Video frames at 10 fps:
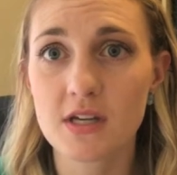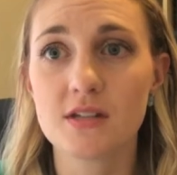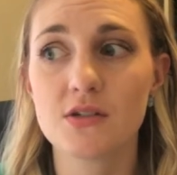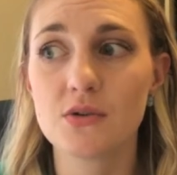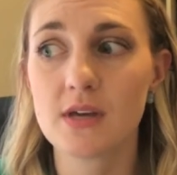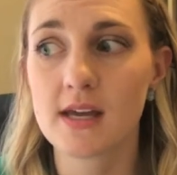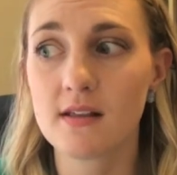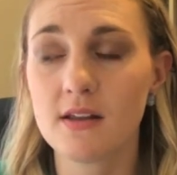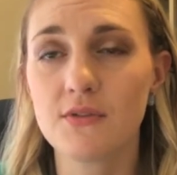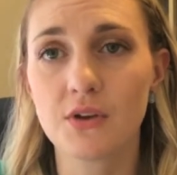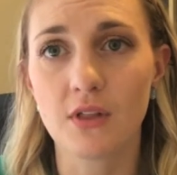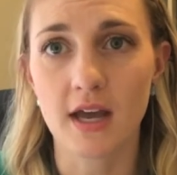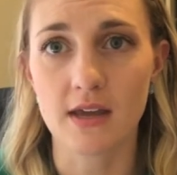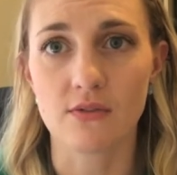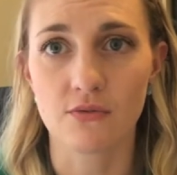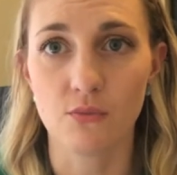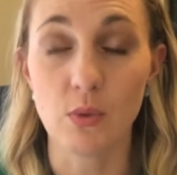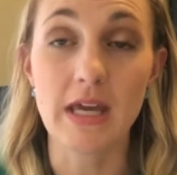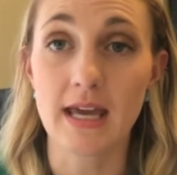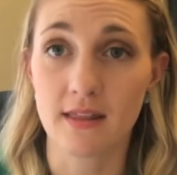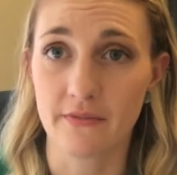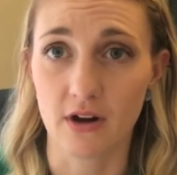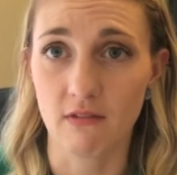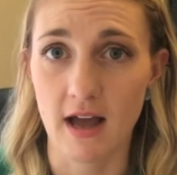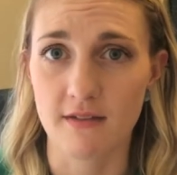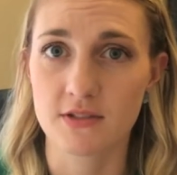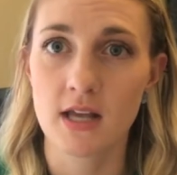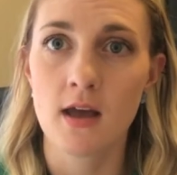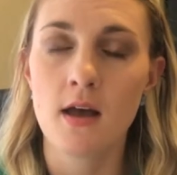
because you can't live your life, we can't live our lives